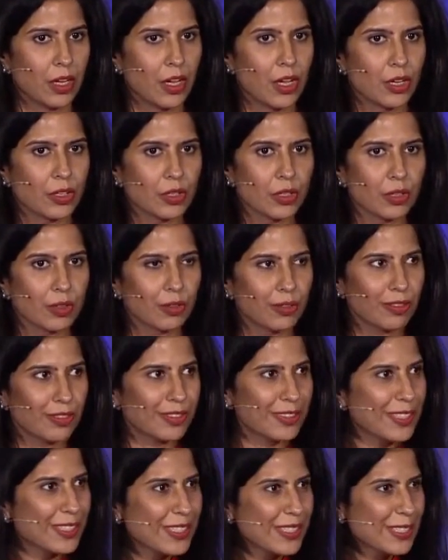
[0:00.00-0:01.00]
So
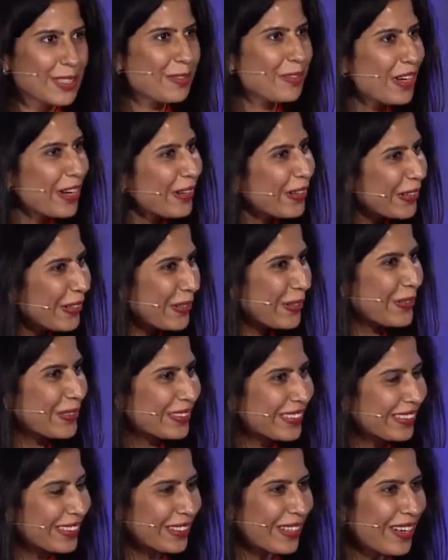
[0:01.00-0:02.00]
this is a very cool
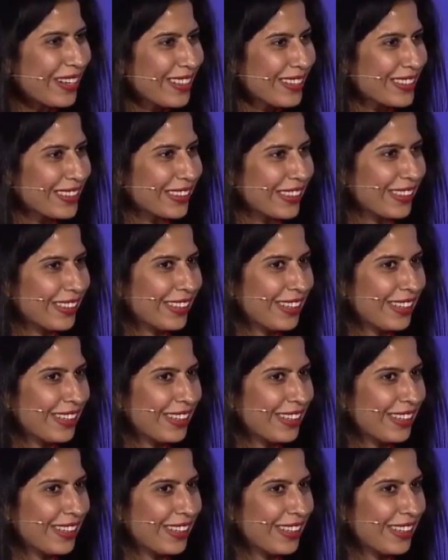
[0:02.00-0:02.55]
technology.